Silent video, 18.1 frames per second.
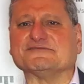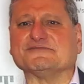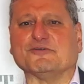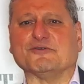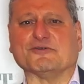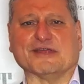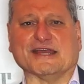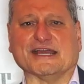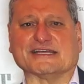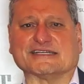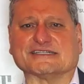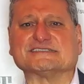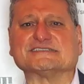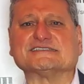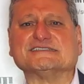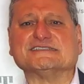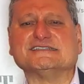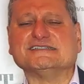4x,
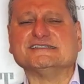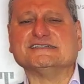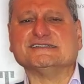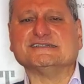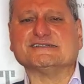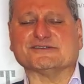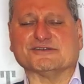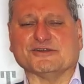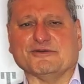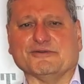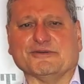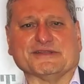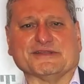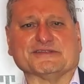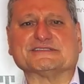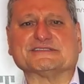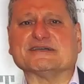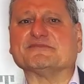going
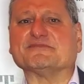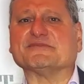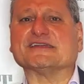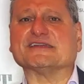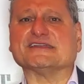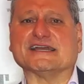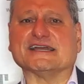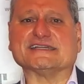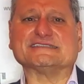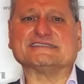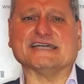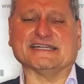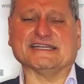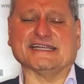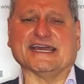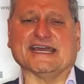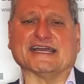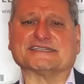to something like
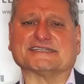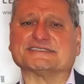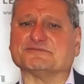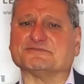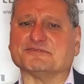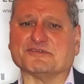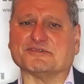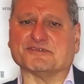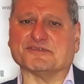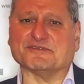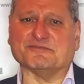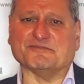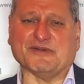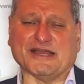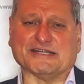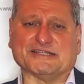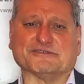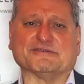10x with
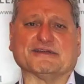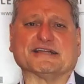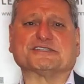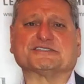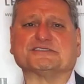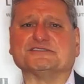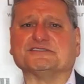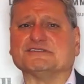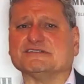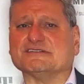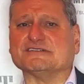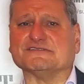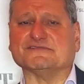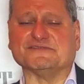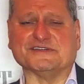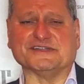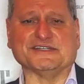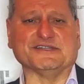bidirectional
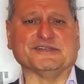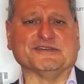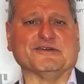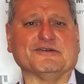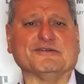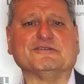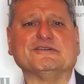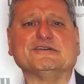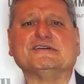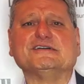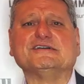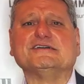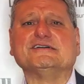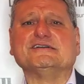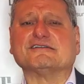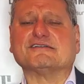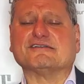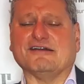video
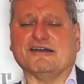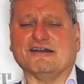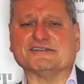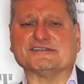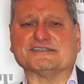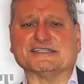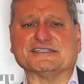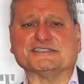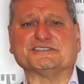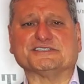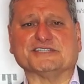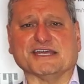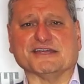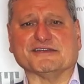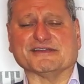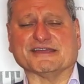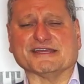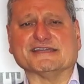content
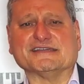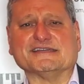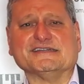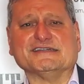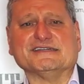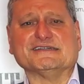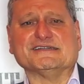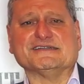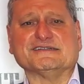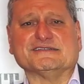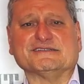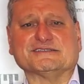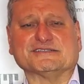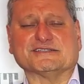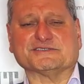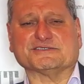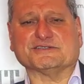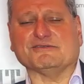sharing.
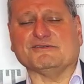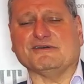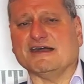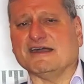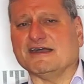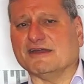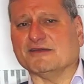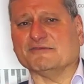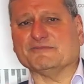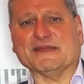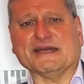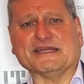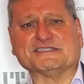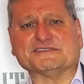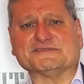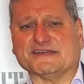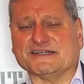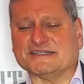So our plan
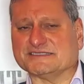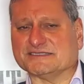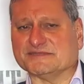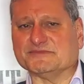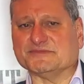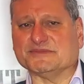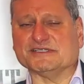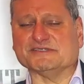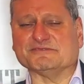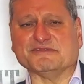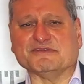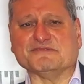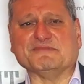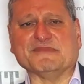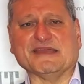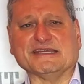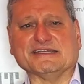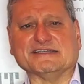is very simple. We've
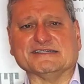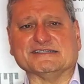made